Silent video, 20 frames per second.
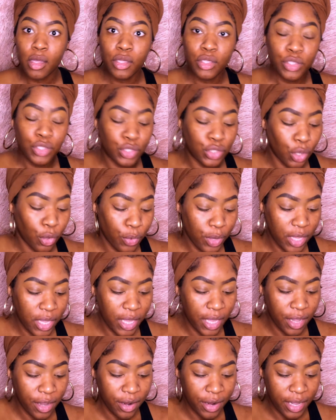So
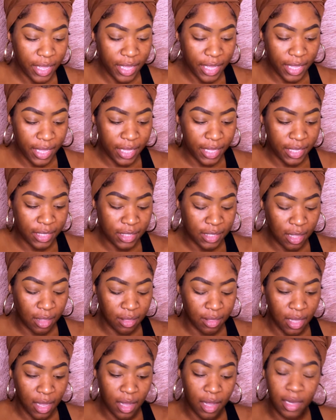here is
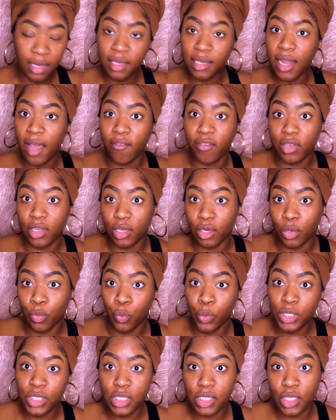the Leveler,
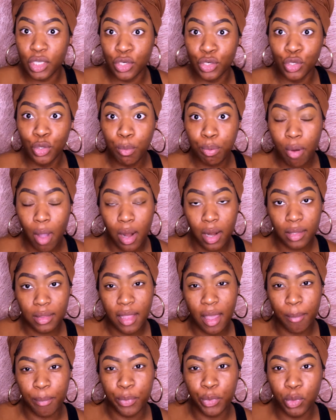which is a new product
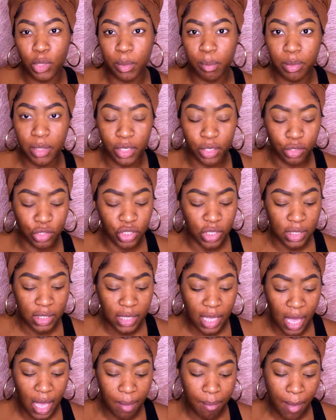that Beauty Blender just
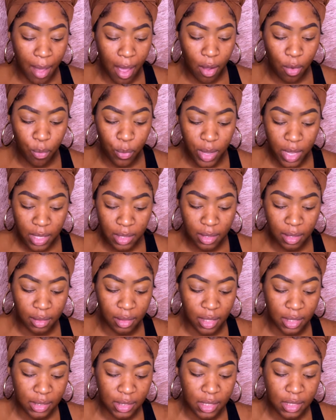came out with.
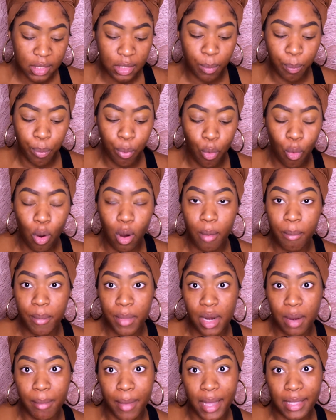This is the Pore
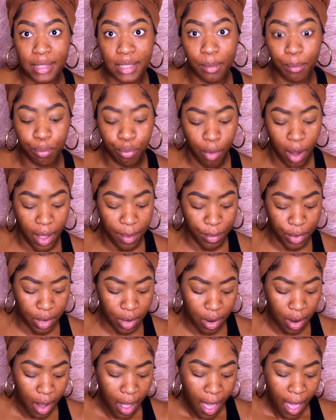Minimizing
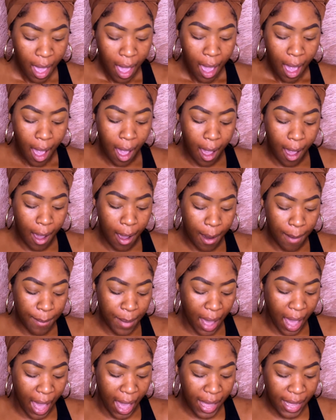Primer.
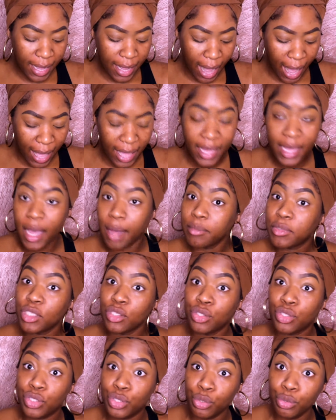It comes
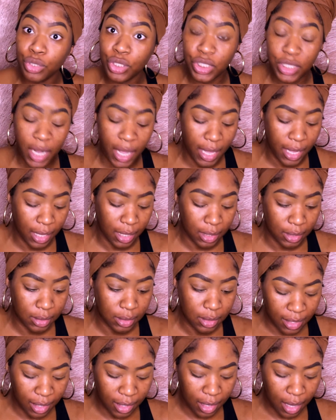in 2
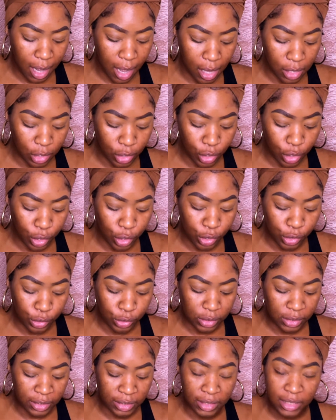shades. The
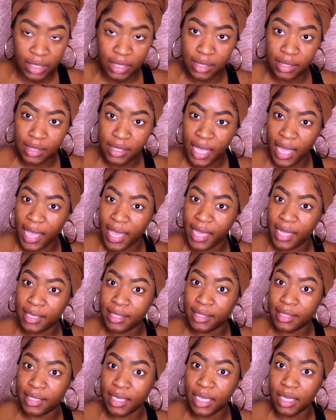color
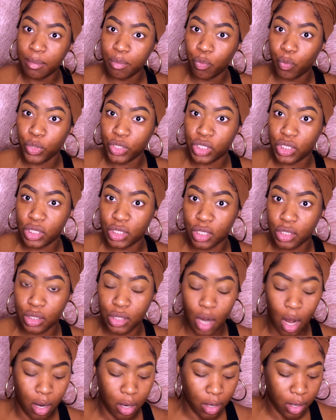Tan Deep, which is the
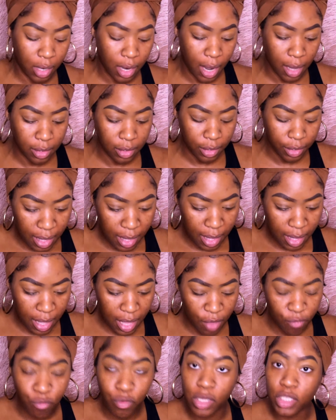darker color.
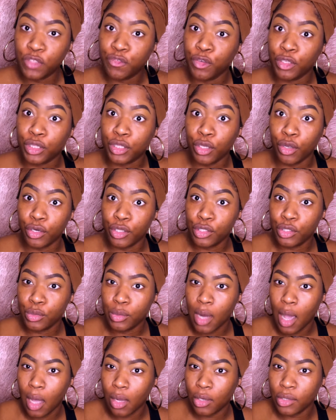It runs for
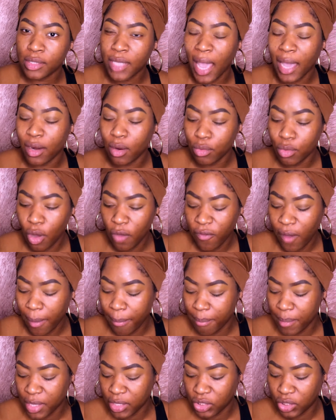$32. I don't know if I
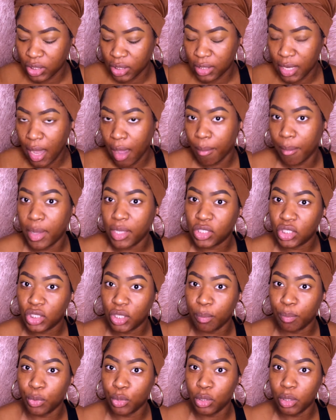mentioned how much
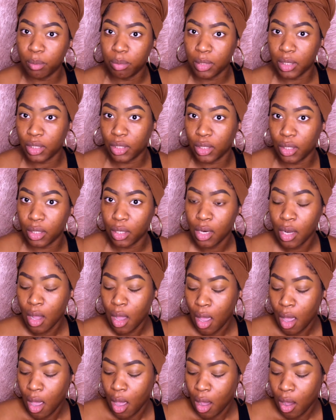the Beauty Blender
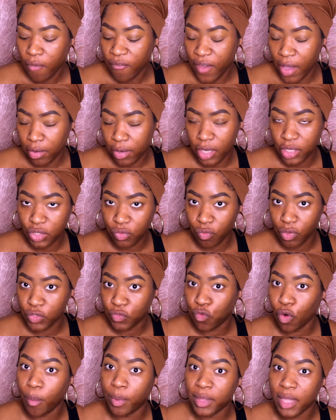foundation
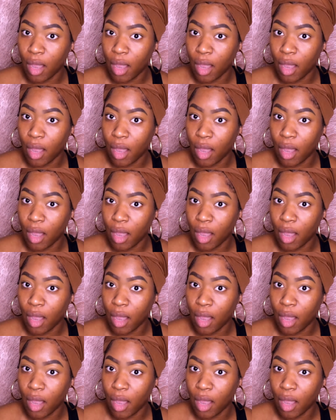runs for, but